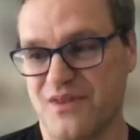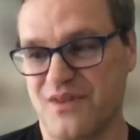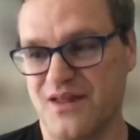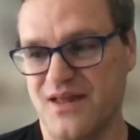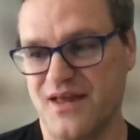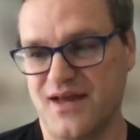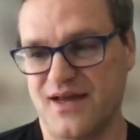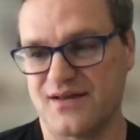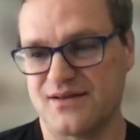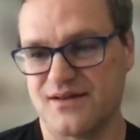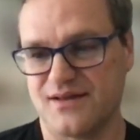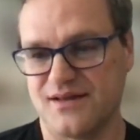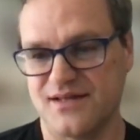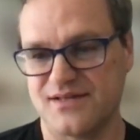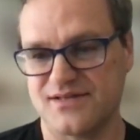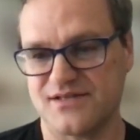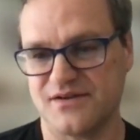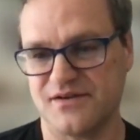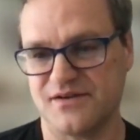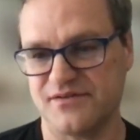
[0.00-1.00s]
yeah.
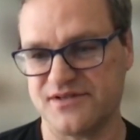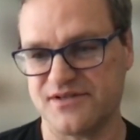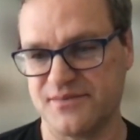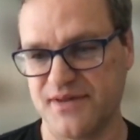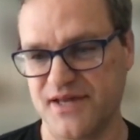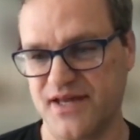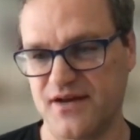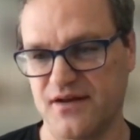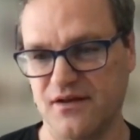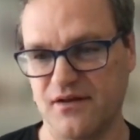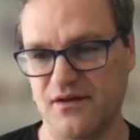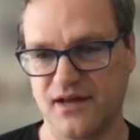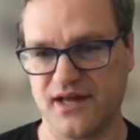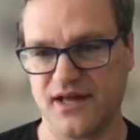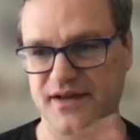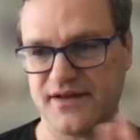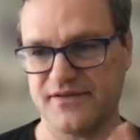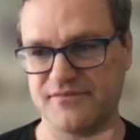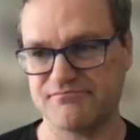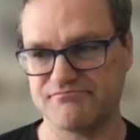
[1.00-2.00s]
And so to me, it all
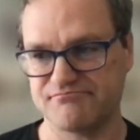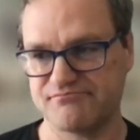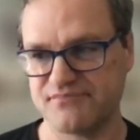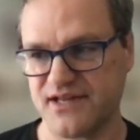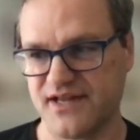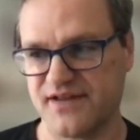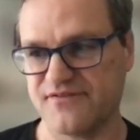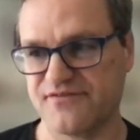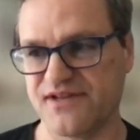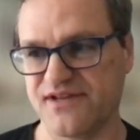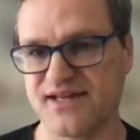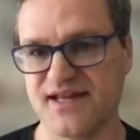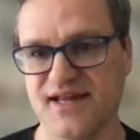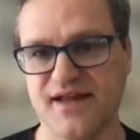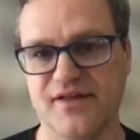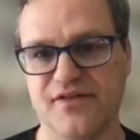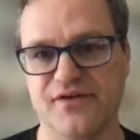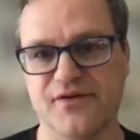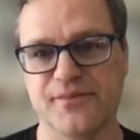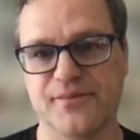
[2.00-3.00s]
kind of fit
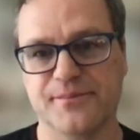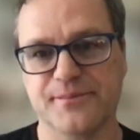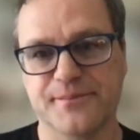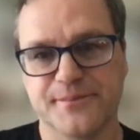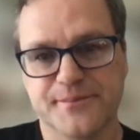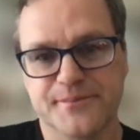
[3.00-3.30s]
together.